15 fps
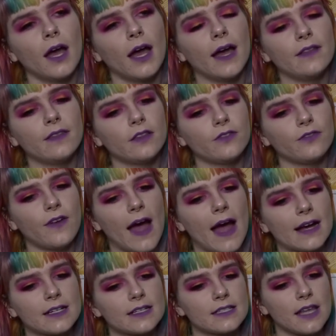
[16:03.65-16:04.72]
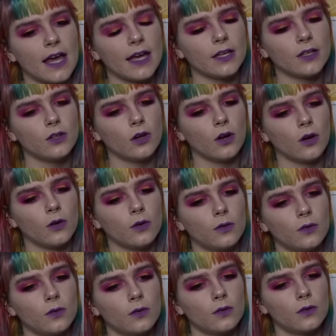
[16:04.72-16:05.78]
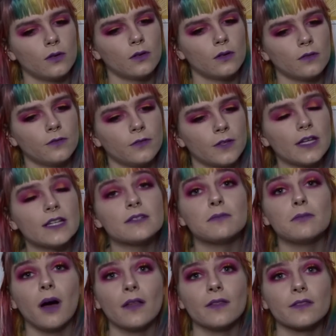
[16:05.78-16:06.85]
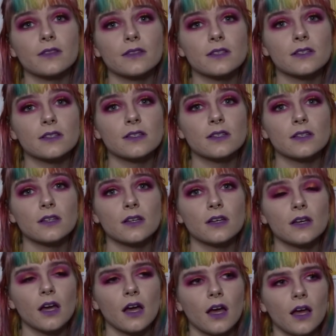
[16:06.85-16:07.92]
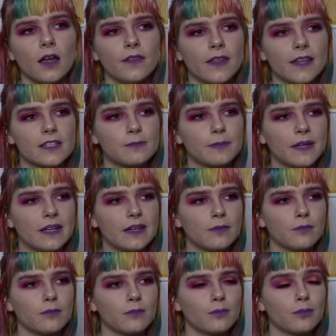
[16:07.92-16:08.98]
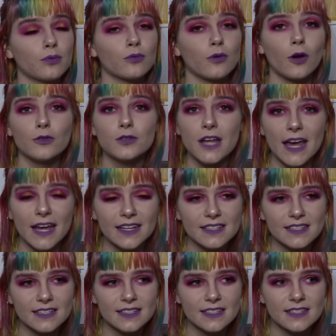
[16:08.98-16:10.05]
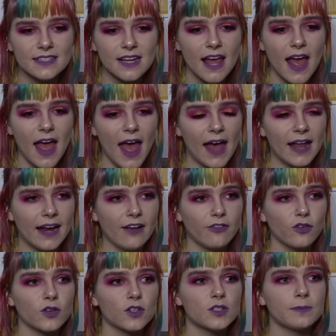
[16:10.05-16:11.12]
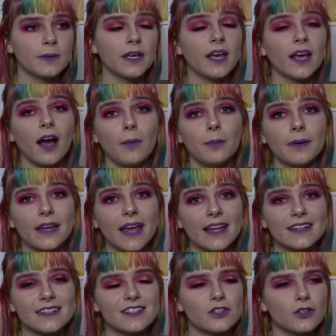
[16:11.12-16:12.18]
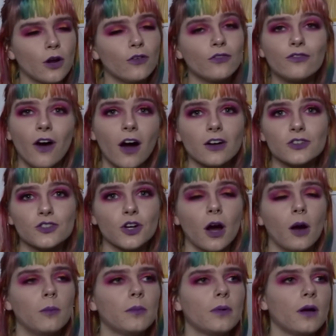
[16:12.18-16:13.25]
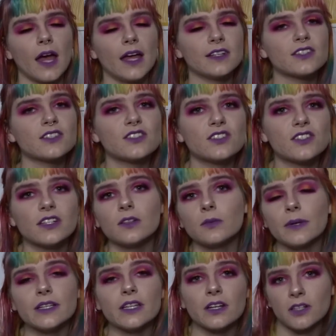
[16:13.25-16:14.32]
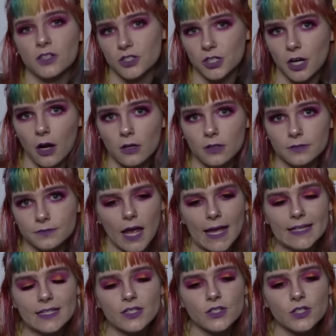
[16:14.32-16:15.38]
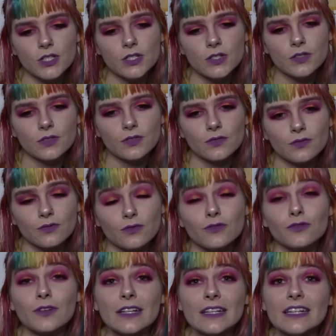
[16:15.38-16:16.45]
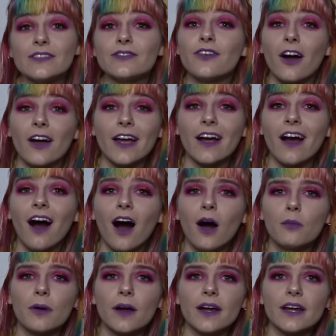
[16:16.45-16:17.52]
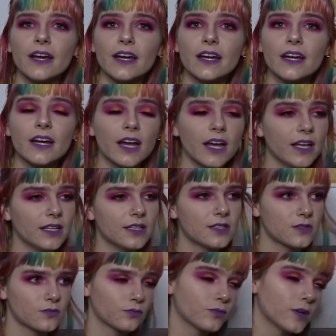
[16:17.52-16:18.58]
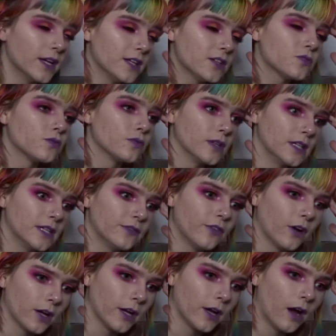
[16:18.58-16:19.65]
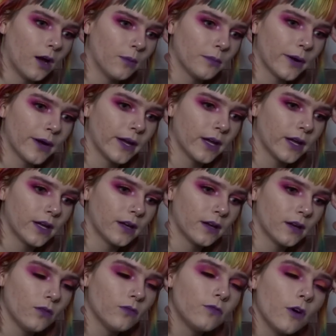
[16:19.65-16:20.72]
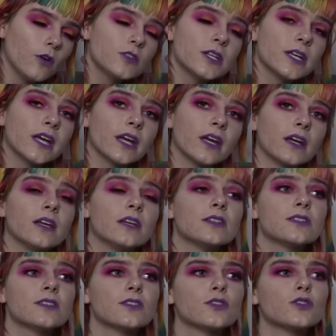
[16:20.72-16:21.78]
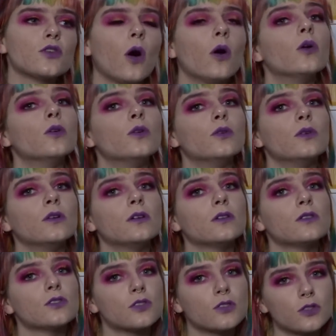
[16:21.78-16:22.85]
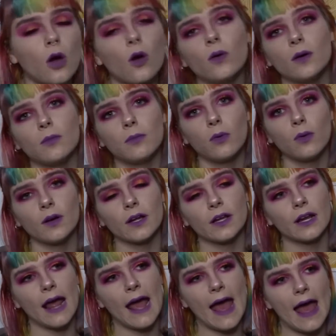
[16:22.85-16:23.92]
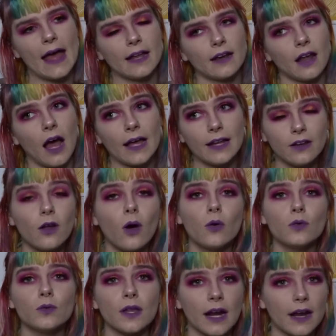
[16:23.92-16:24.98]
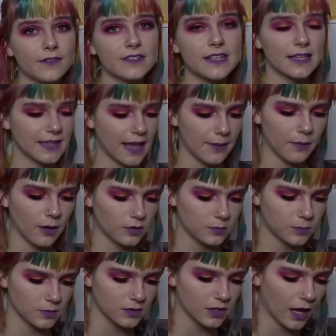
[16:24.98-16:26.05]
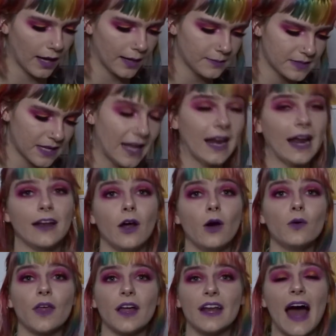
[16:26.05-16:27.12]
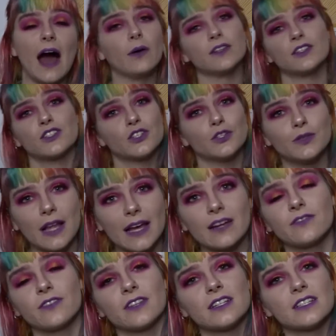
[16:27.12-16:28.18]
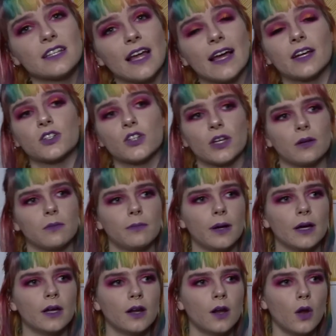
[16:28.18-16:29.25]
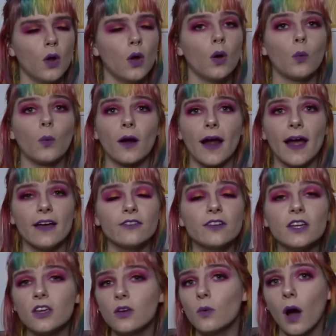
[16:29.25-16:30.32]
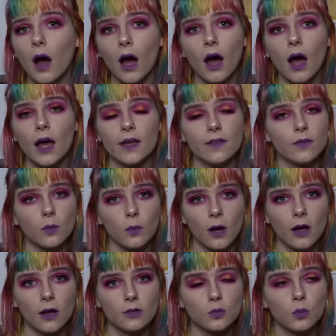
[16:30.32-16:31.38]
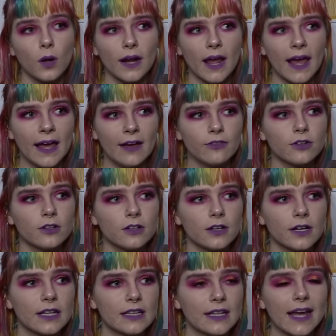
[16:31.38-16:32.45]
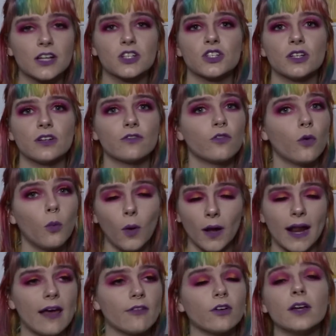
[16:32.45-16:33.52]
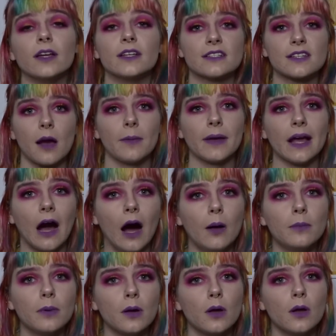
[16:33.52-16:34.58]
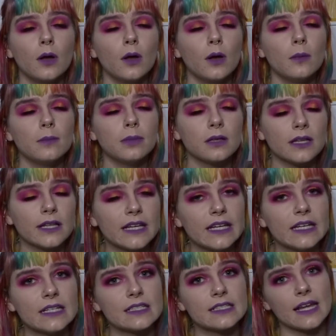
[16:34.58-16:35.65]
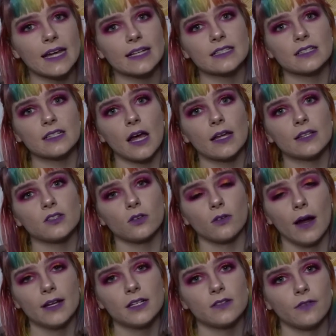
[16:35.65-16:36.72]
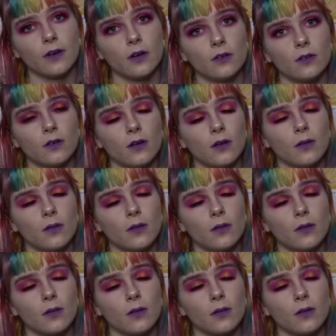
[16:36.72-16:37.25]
And the fact that, you know, for these months, there's been protests and everyone's speaking up against, you know, fuck Trump, and still we didn't show. It's just really fucking heartbreaking. It's really fucking heartbreaking. Voting is so important, and I know that I've said that multiple times, and I know that now it's too late for this election, but wherever you are in the world, whatever election for whatever is coming up, please exercise your right to vote.